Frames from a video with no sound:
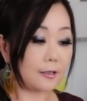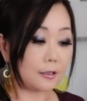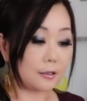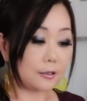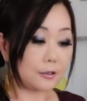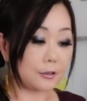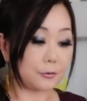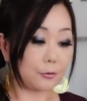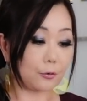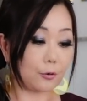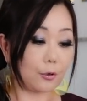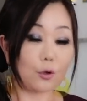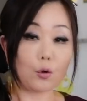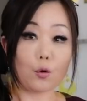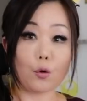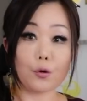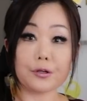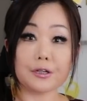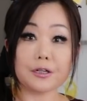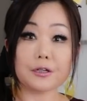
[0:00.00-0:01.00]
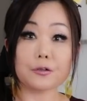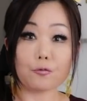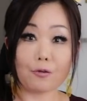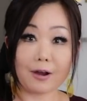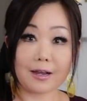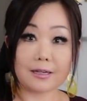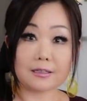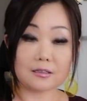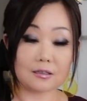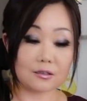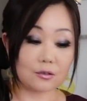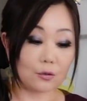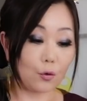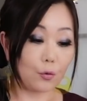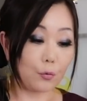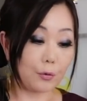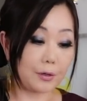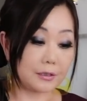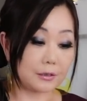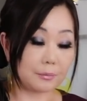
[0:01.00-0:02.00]
This Korean rice is
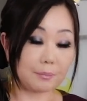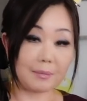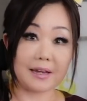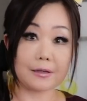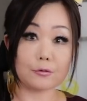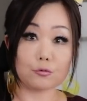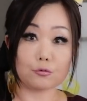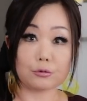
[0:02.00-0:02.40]
always made